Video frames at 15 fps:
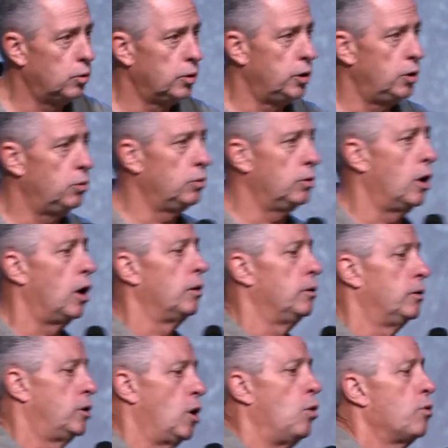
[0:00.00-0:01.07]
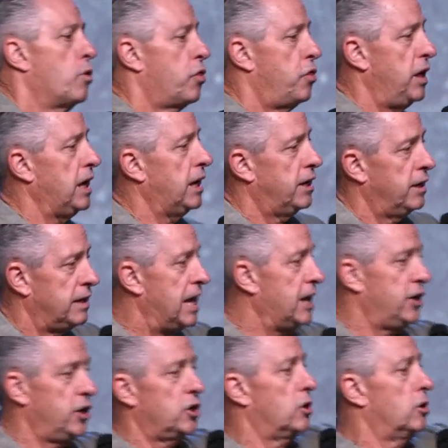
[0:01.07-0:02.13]
you don't think that
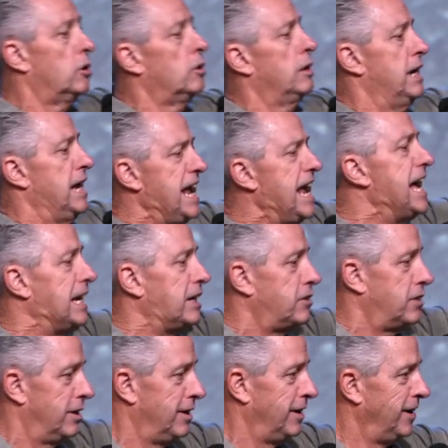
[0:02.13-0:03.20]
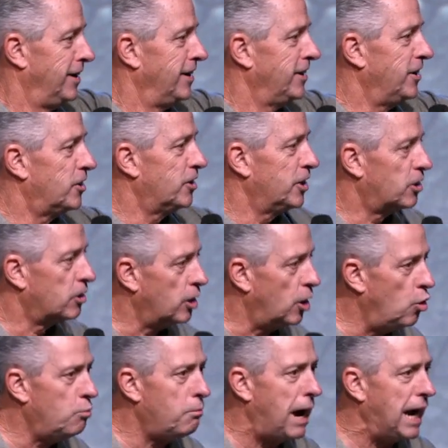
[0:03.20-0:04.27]
you're it. You're, you're
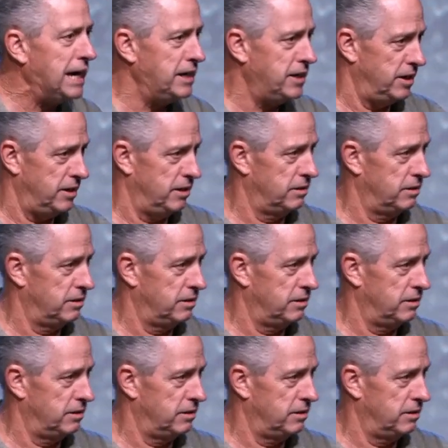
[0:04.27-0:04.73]
low-minded.